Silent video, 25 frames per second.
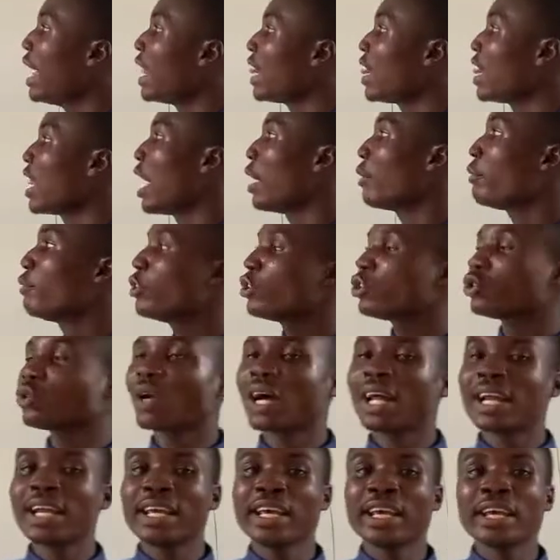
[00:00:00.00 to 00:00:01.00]
Now,
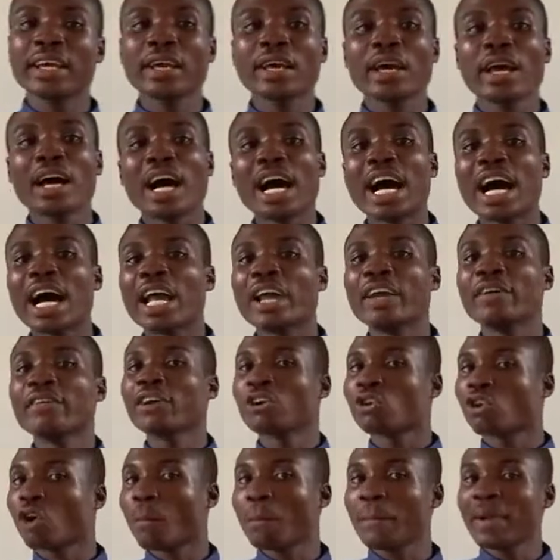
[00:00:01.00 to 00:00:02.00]
usually, I
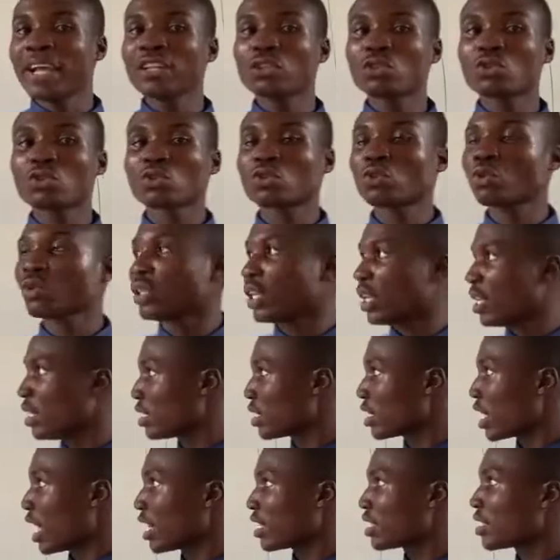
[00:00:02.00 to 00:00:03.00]
recommend to
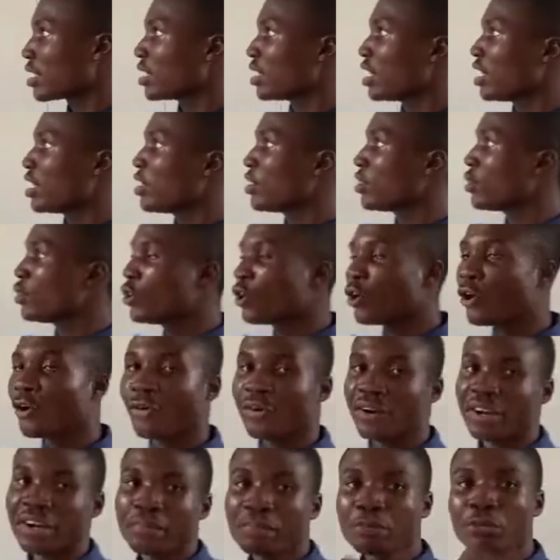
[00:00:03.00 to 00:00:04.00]
students that the
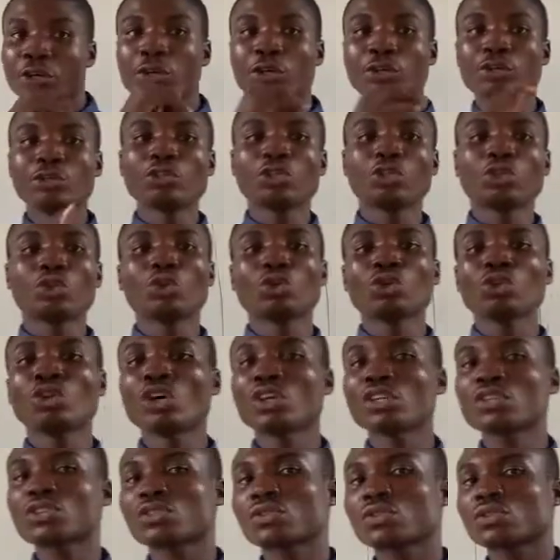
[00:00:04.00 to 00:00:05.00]
theory, you should
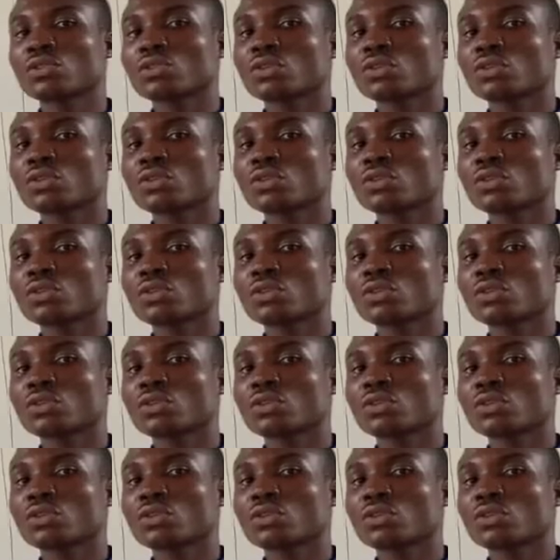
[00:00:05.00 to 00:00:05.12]
not